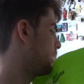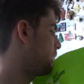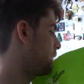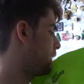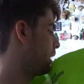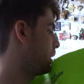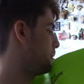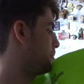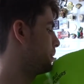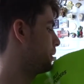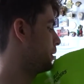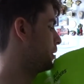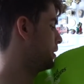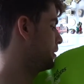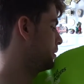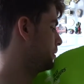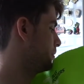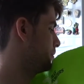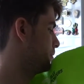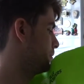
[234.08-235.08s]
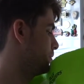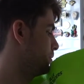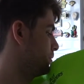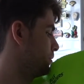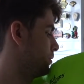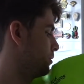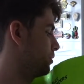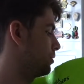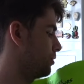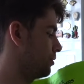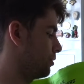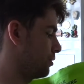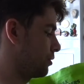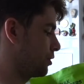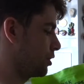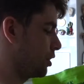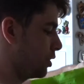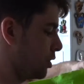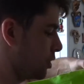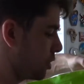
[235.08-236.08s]
I put
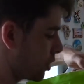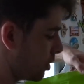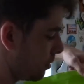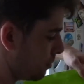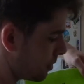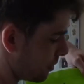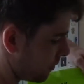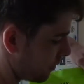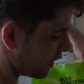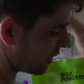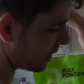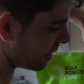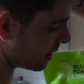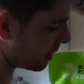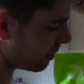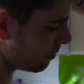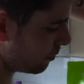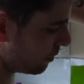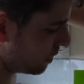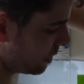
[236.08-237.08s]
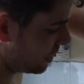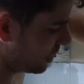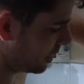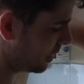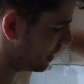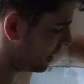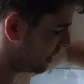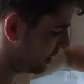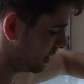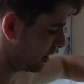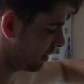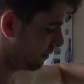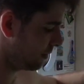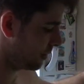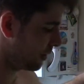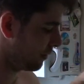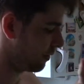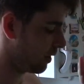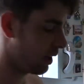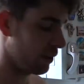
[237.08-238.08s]
2 scoops of this in, which is
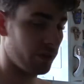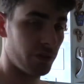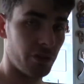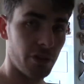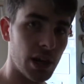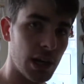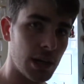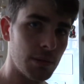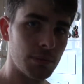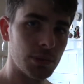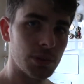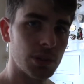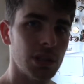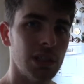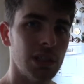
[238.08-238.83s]
75 grams.